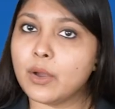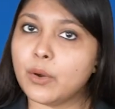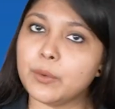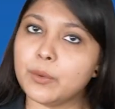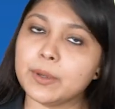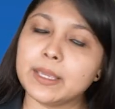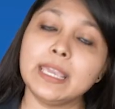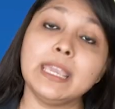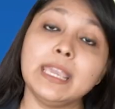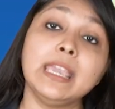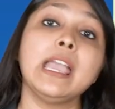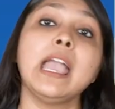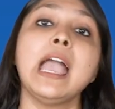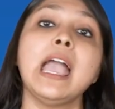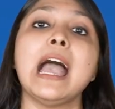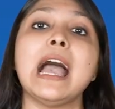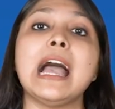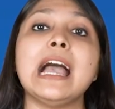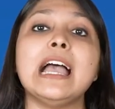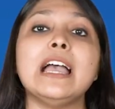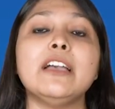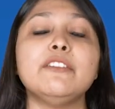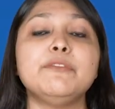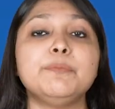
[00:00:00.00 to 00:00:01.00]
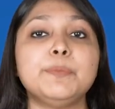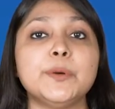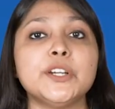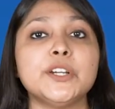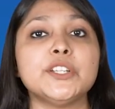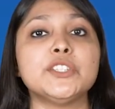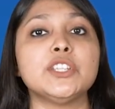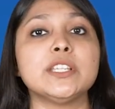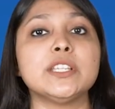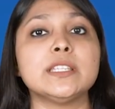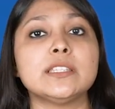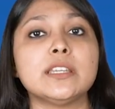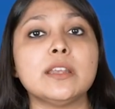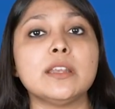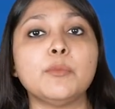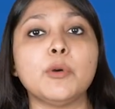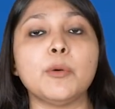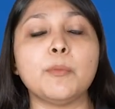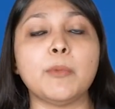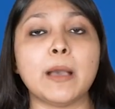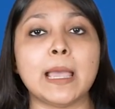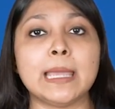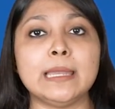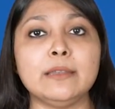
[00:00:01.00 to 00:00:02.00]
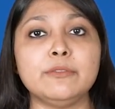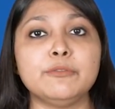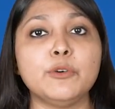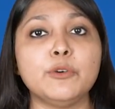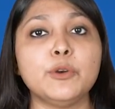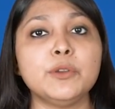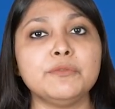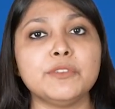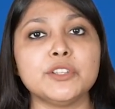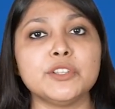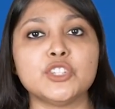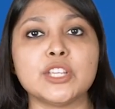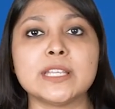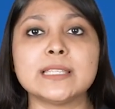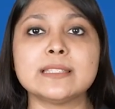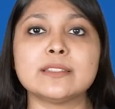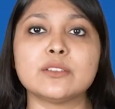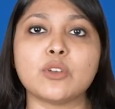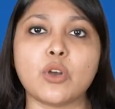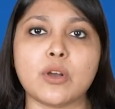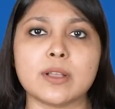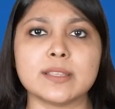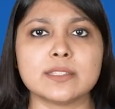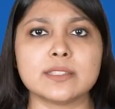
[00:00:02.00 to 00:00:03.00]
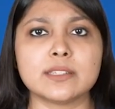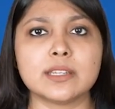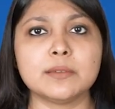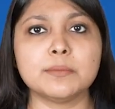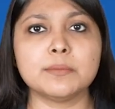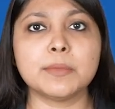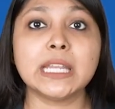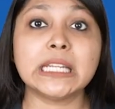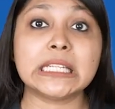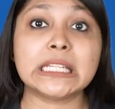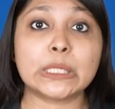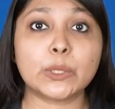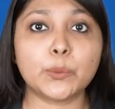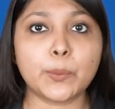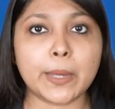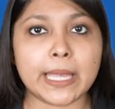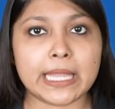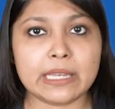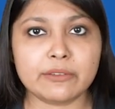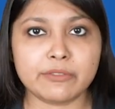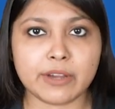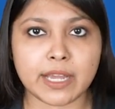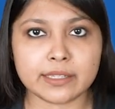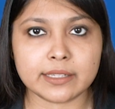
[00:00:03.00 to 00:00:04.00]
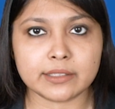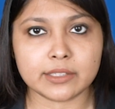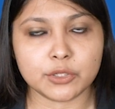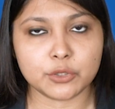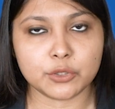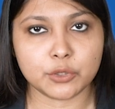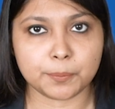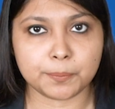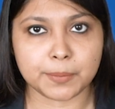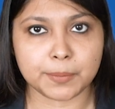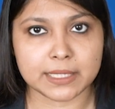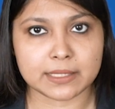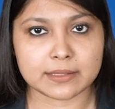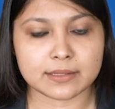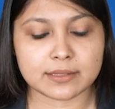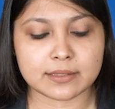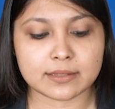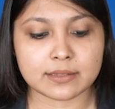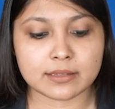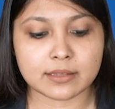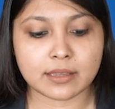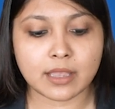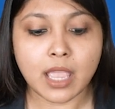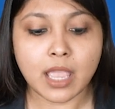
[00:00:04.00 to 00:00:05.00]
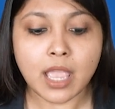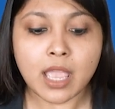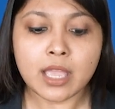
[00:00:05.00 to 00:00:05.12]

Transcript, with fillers: Okay, I have purchased a mobile phone which has costed me 1200 rupees.